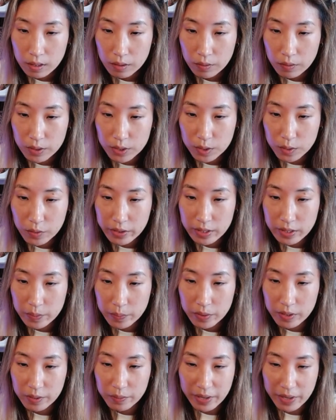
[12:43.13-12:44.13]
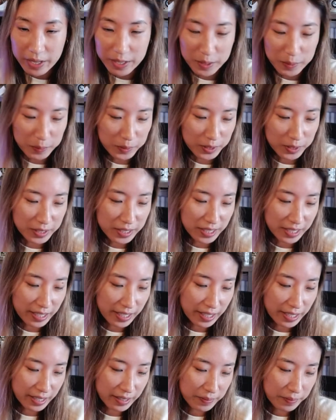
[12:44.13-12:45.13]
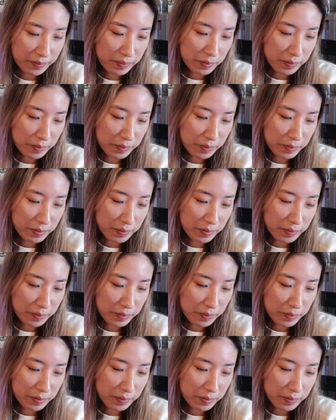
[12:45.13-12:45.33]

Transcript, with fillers: What's going to be your makeup look today?